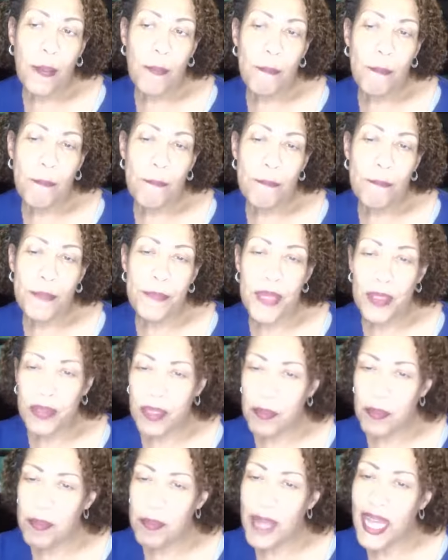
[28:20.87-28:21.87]
milk of
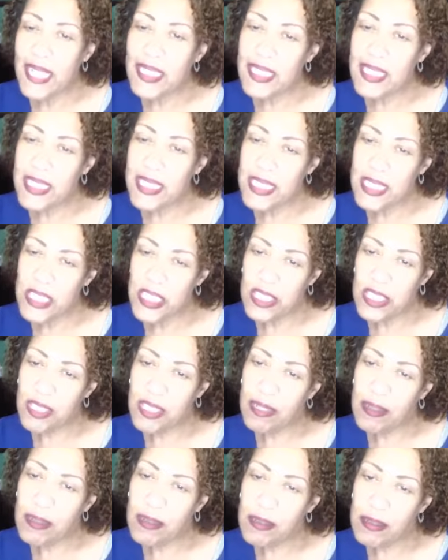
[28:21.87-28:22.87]
magnesia
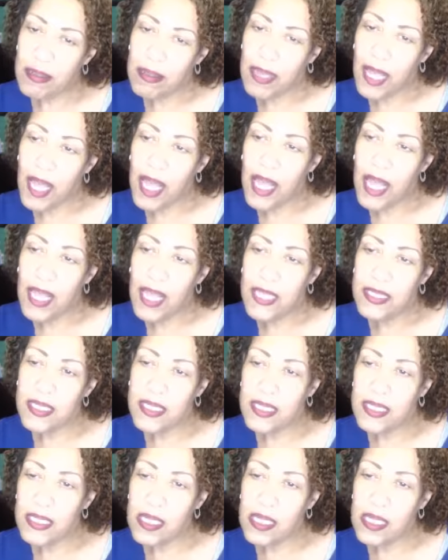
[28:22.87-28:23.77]
as